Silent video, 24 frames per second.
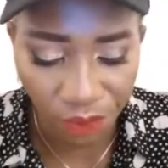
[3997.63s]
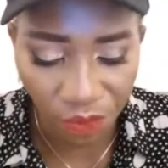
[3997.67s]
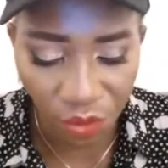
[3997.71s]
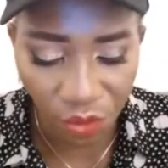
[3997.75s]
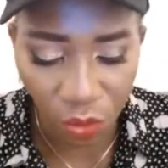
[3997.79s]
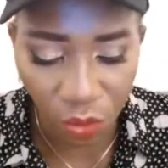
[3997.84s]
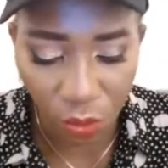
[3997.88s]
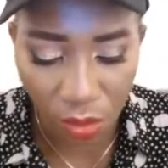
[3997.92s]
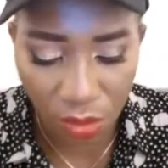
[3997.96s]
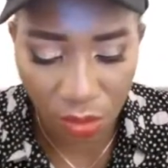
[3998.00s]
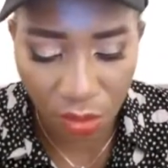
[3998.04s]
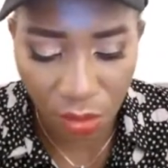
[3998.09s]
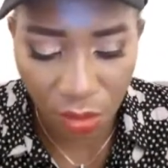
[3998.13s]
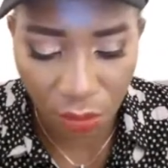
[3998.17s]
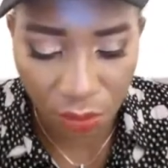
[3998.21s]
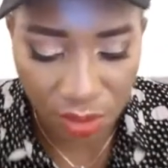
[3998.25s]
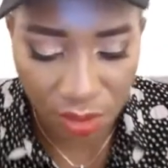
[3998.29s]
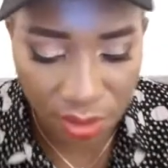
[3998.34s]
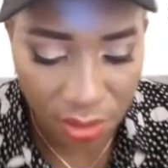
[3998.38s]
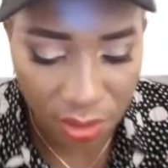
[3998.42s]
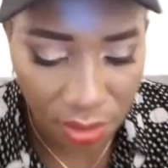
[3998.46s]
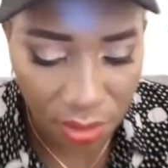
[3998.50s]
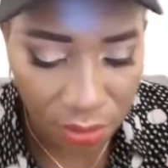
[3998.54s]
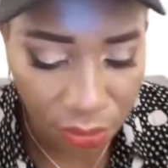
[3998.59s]
what's your
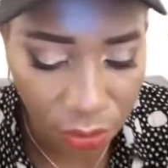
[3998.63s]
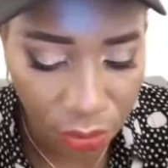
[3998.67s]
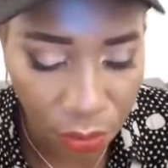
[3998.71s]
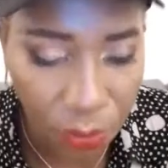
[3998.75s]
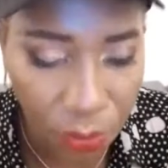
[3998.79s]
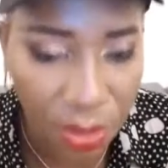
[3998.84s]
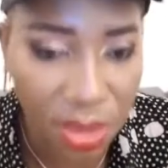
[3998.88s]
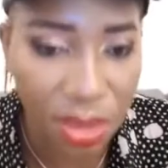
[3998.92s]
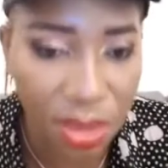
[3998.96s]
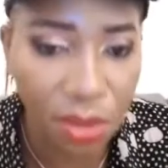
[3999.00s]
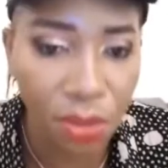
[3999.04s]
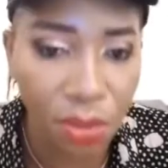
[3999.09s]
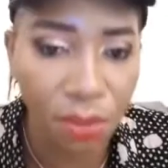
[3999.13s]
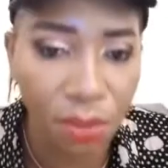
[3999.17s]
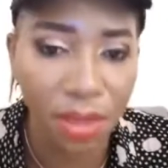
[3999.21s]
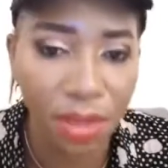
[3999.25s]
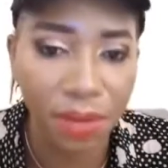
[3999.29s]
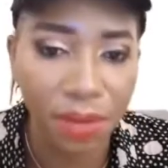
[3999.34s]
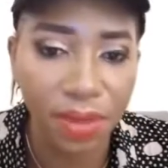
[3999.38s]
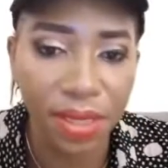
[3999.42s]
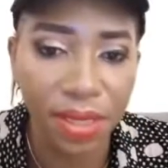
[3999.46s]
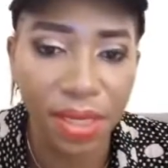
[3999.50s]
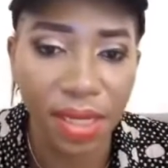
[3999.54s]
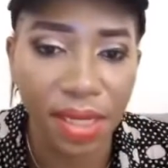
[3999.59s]
reasons for wishing you
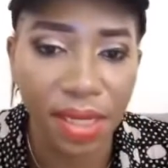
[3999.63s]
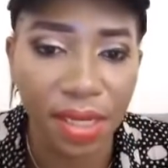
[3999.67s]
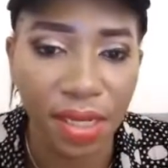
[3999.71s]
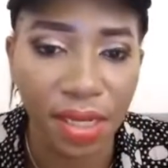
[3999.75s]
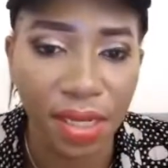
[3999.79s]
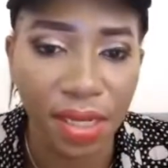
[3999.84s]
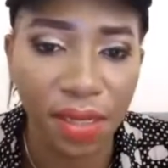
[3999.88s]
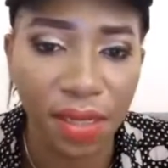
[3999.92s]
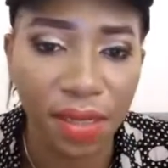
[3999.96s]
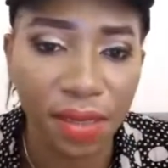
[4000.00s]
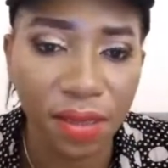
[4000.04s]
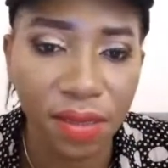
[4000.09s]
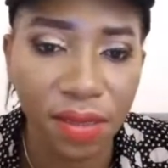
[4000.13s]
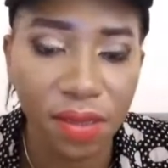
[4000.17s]
married earlier?